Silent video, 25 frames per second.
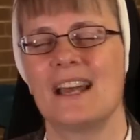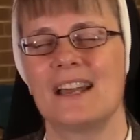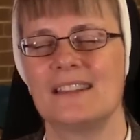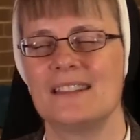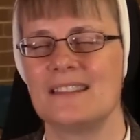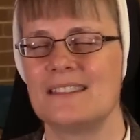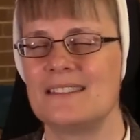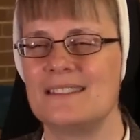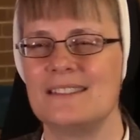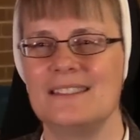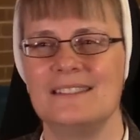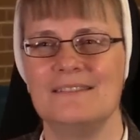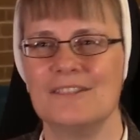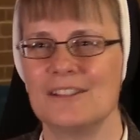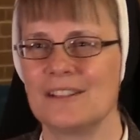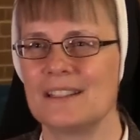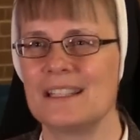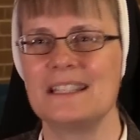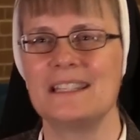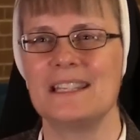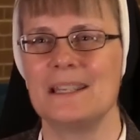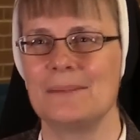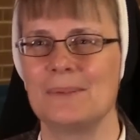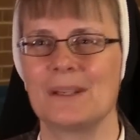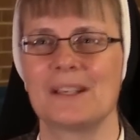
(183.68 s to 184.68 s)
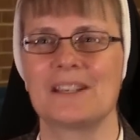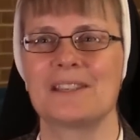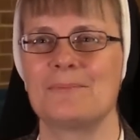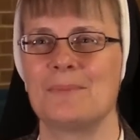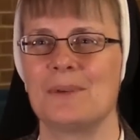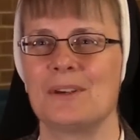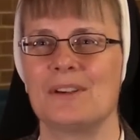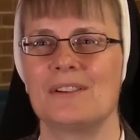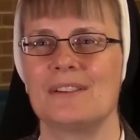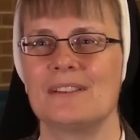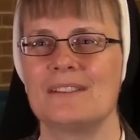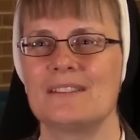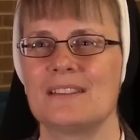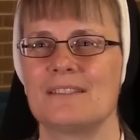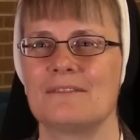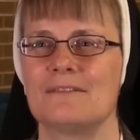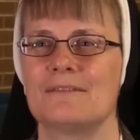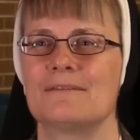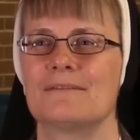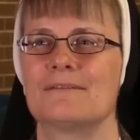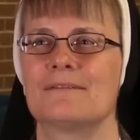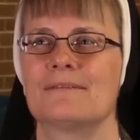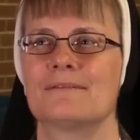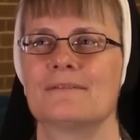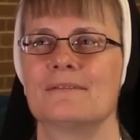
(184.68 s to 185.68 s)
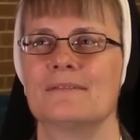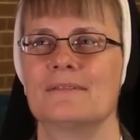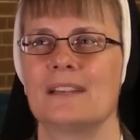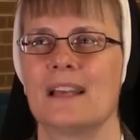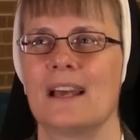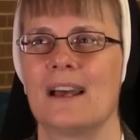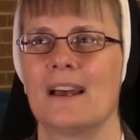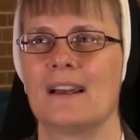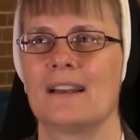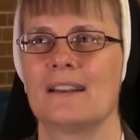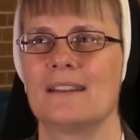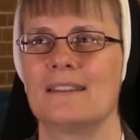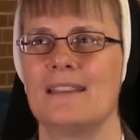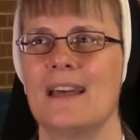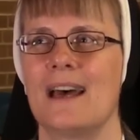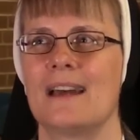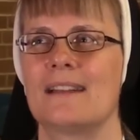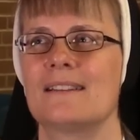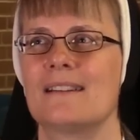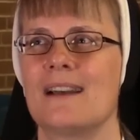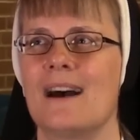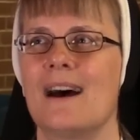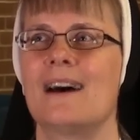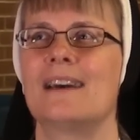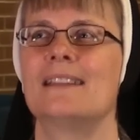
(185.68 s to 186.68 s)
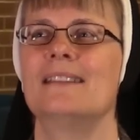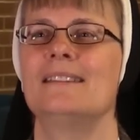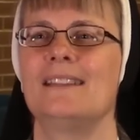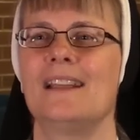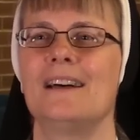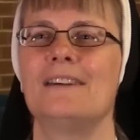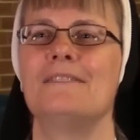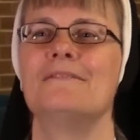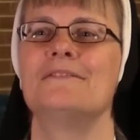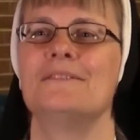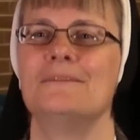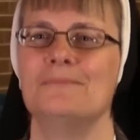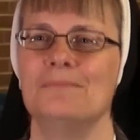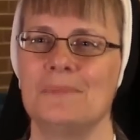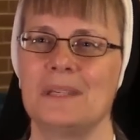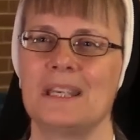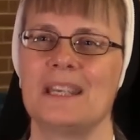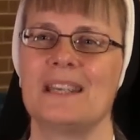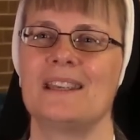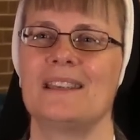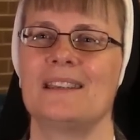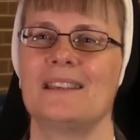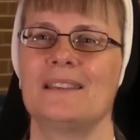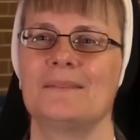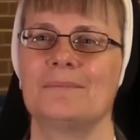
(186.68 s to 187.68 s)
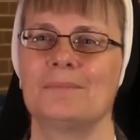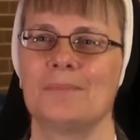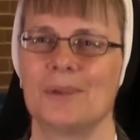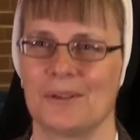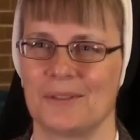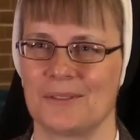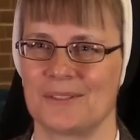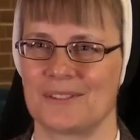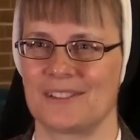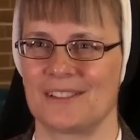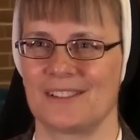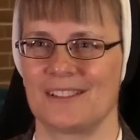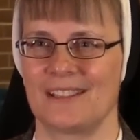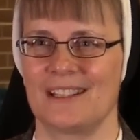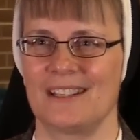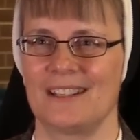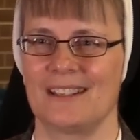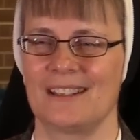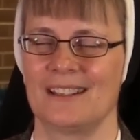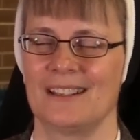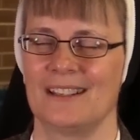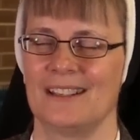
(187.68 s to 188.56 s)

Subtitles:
had this really deep experience of that God loved me personally.